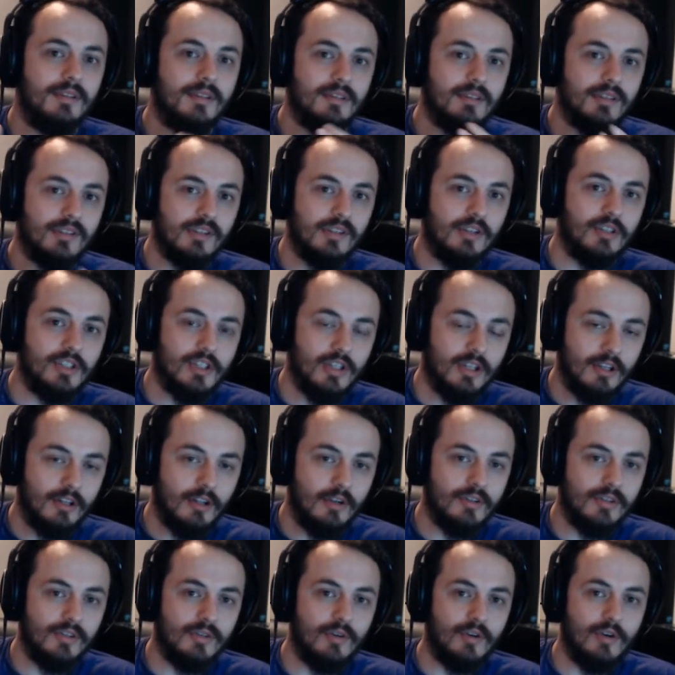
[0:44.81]
Search the
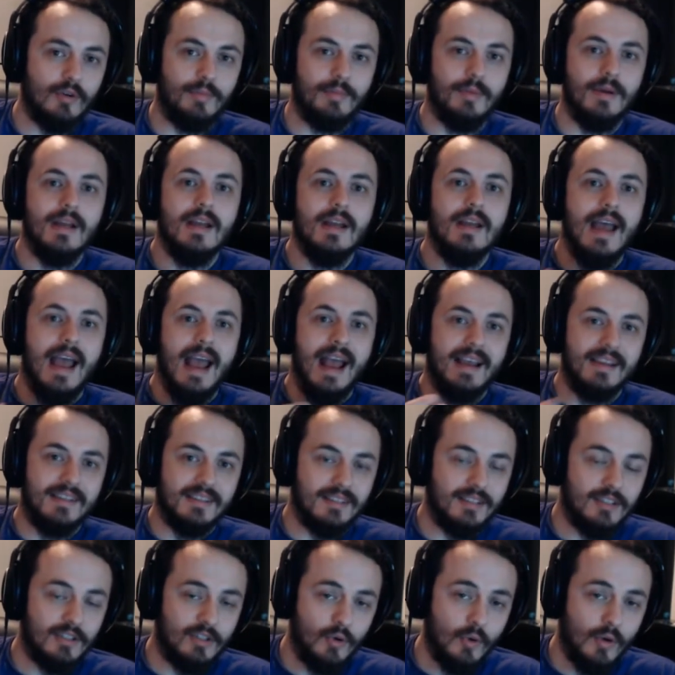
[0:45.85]
closed group. Ask
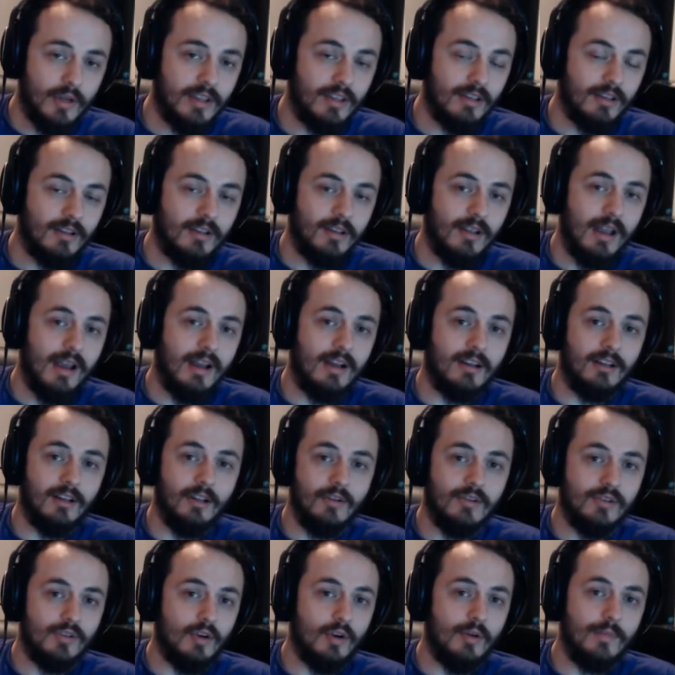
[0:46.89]
to join the
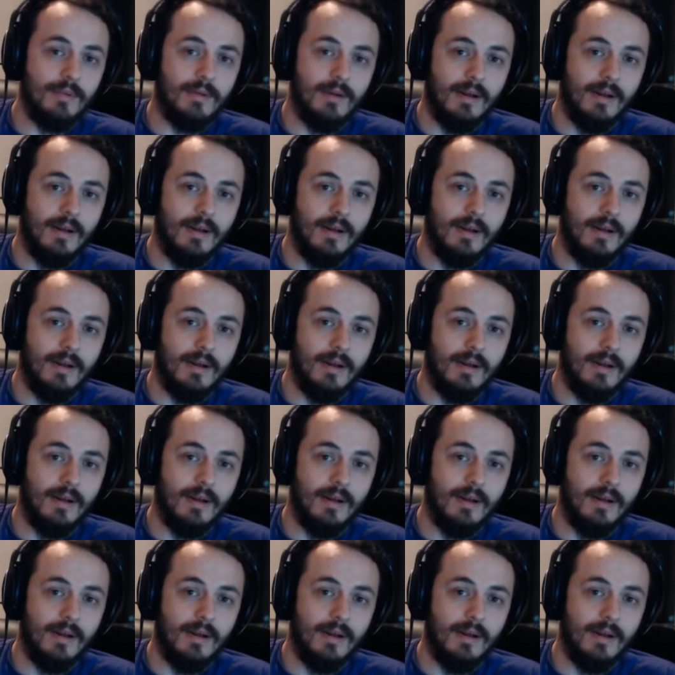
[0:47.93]
closed group,